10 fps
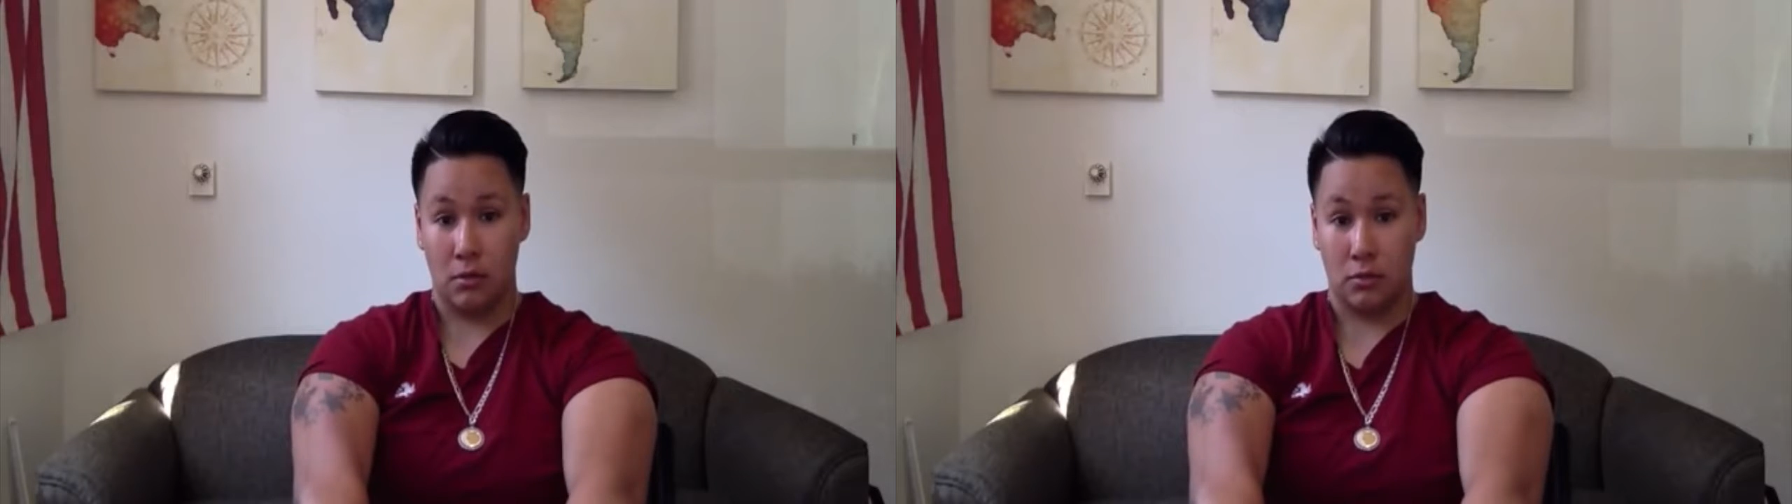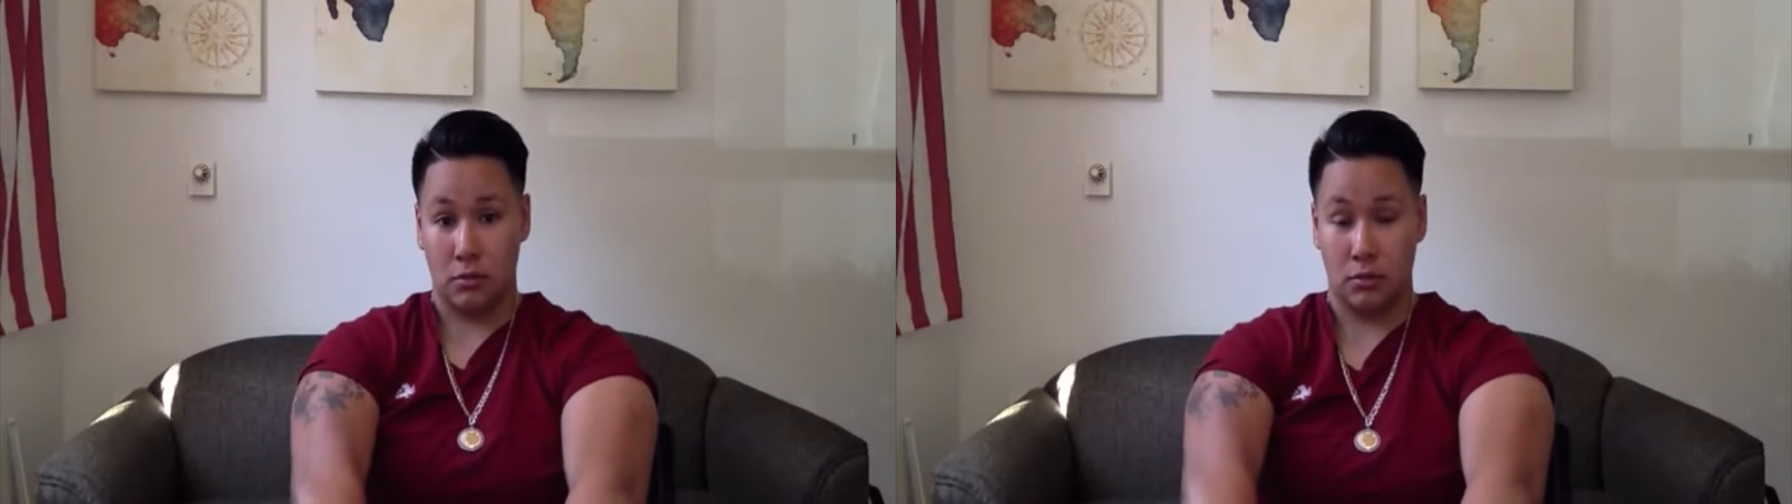
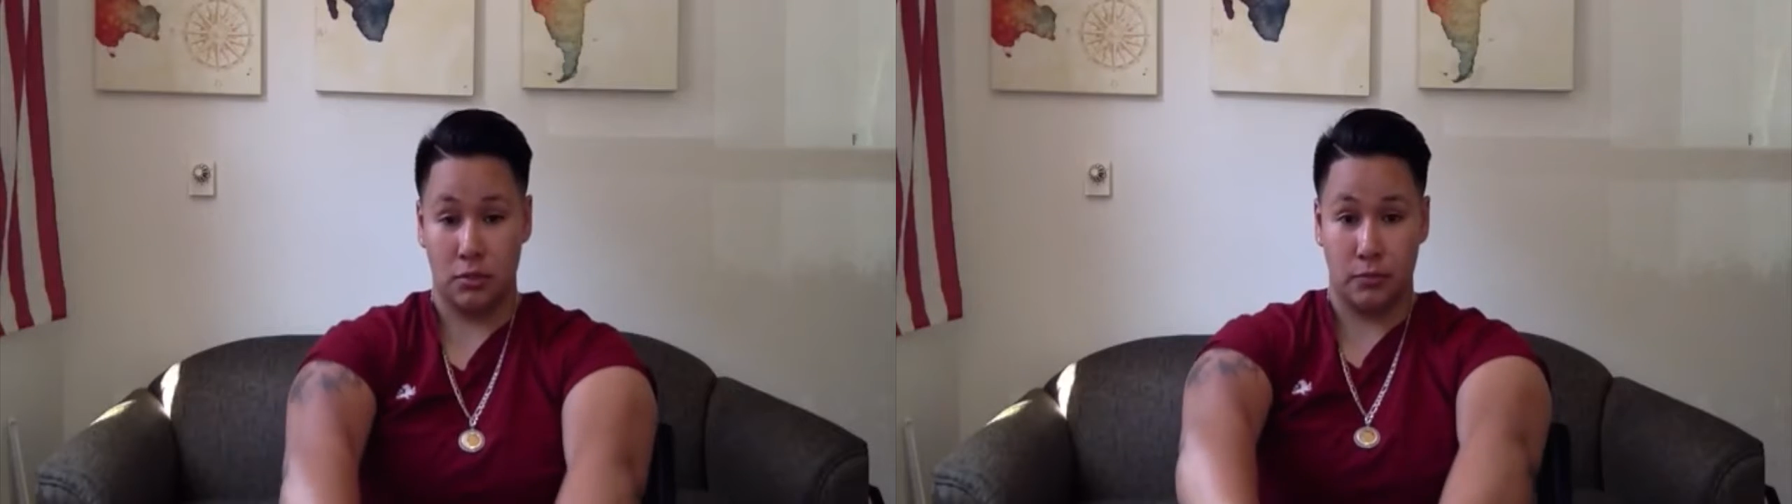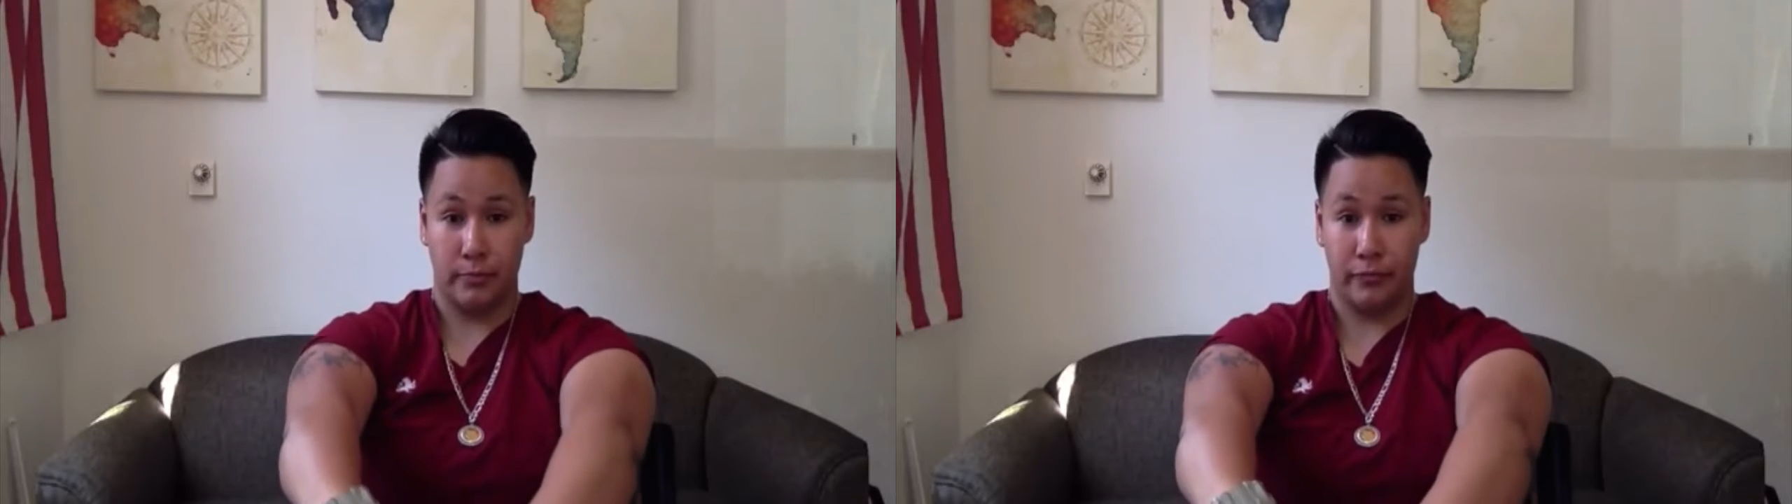So this
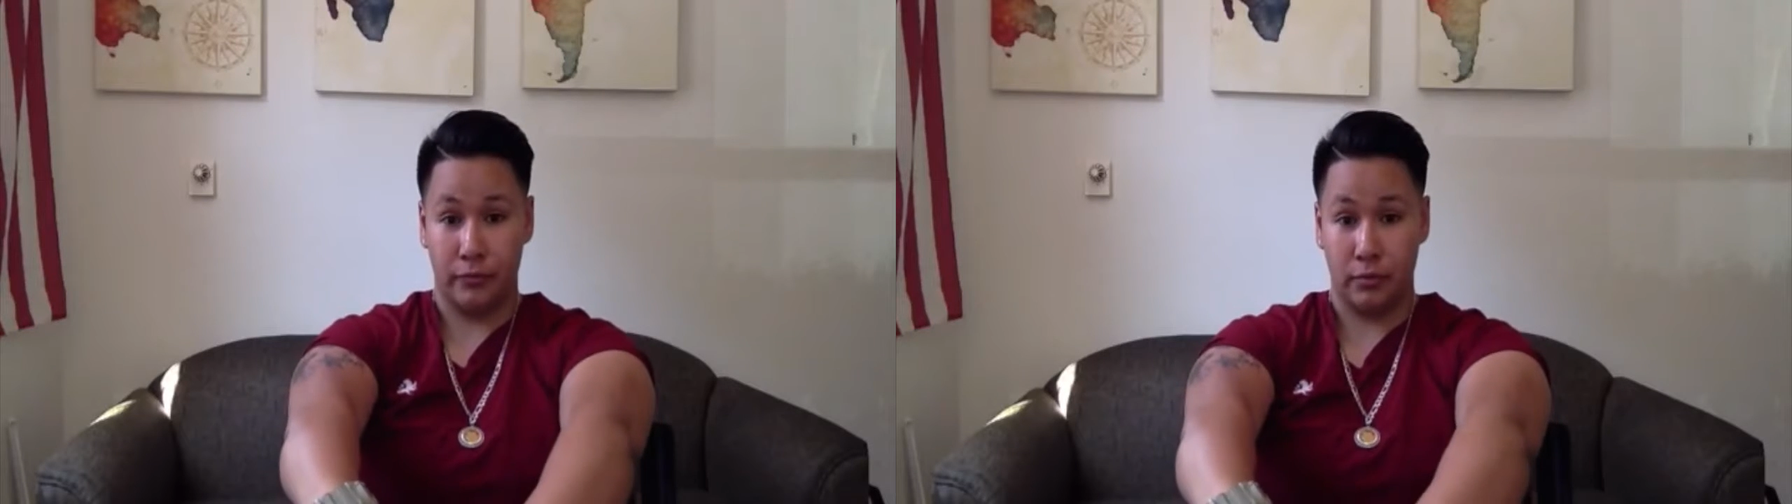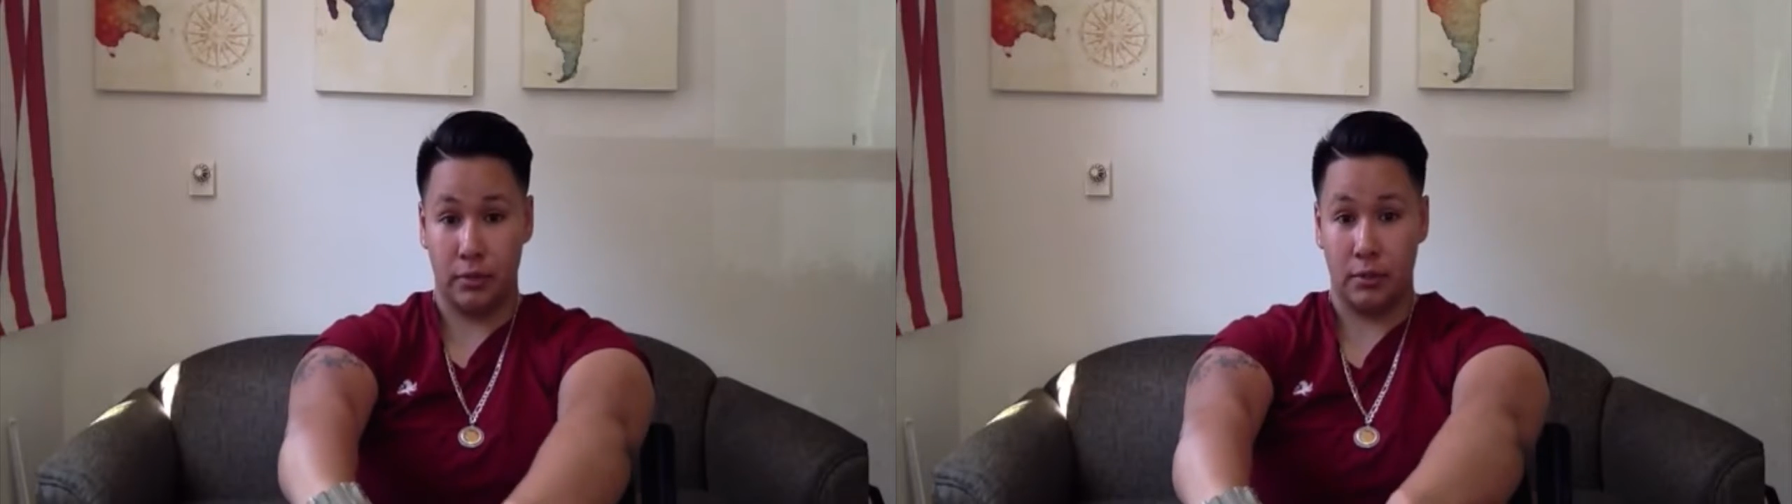is
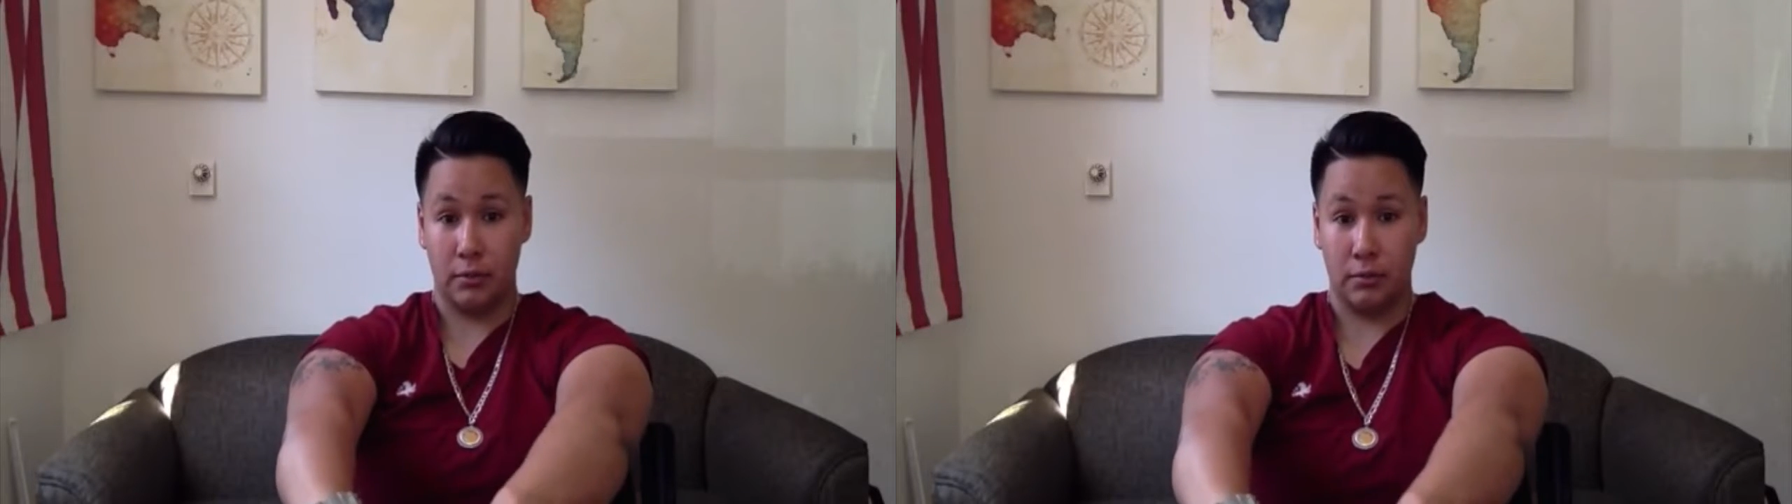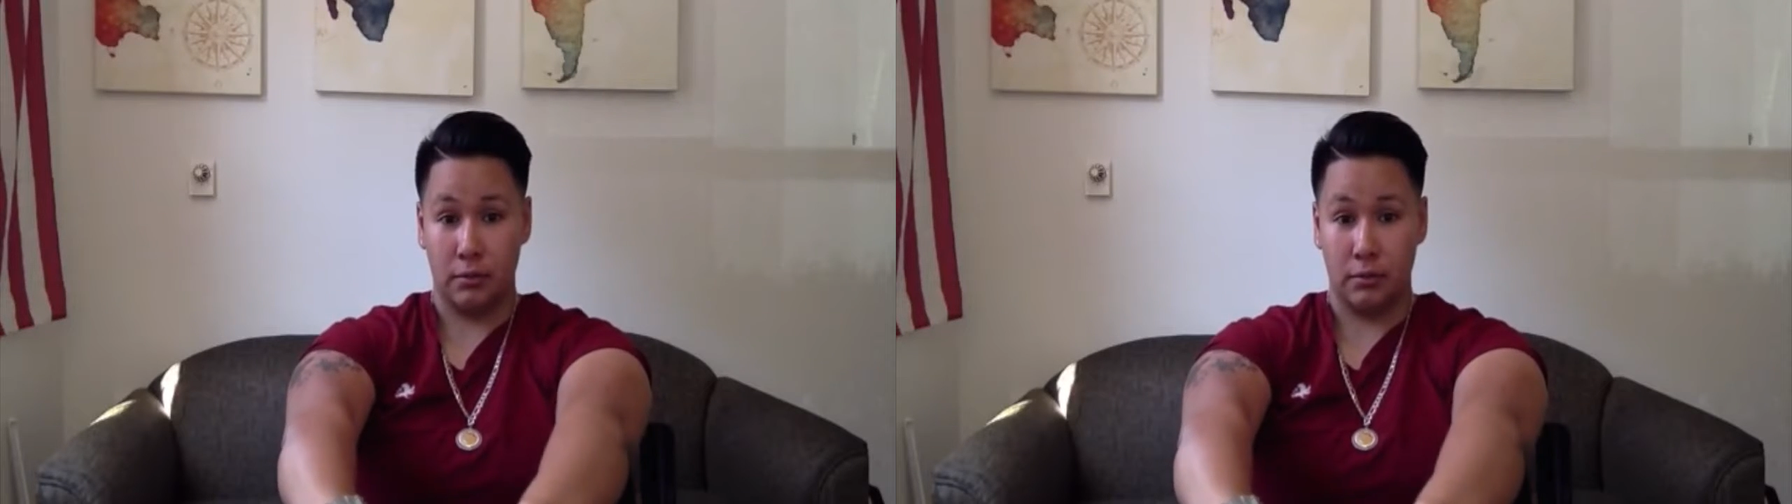before